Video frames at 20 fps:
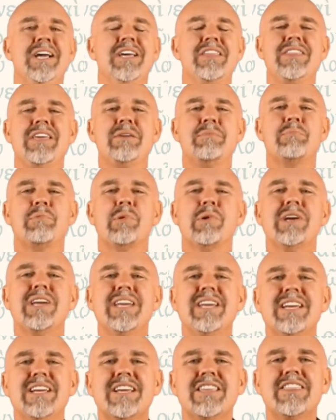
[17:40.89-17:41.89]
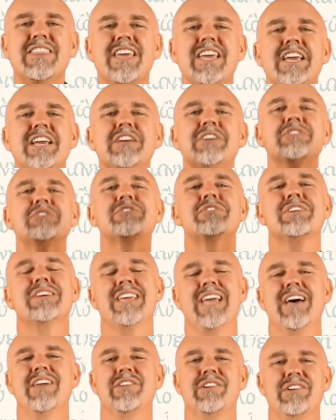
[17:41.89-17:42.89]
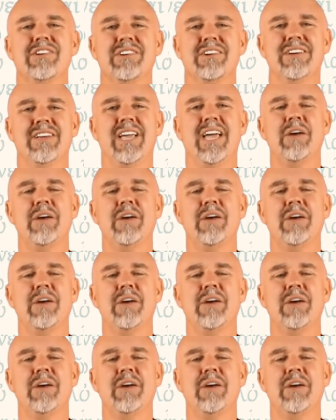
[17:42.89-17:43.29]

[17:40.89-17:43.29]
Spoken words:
They bring things together,